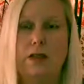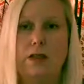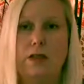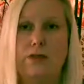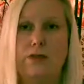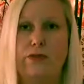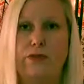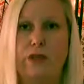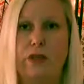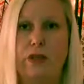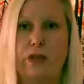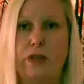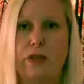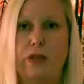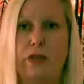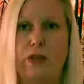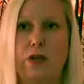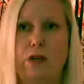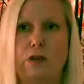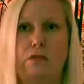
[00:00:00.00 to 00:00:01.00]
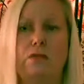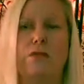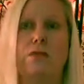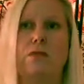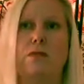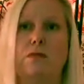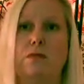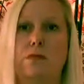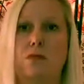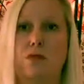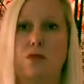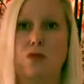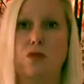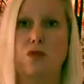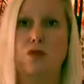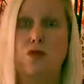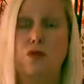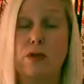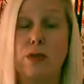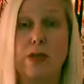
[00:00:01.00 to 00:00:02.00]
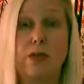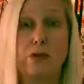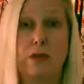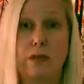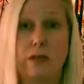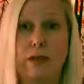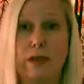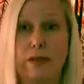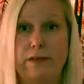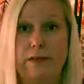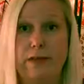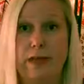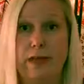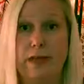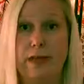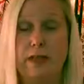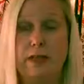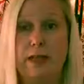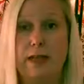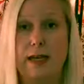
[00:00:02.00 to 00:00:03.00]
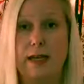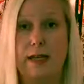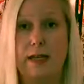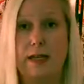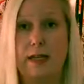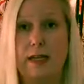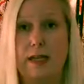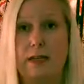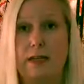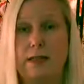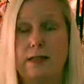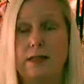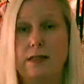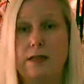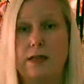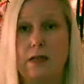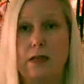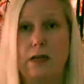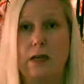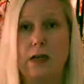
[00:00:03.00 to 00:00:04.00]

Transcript: different, you know, stress relieving techniques.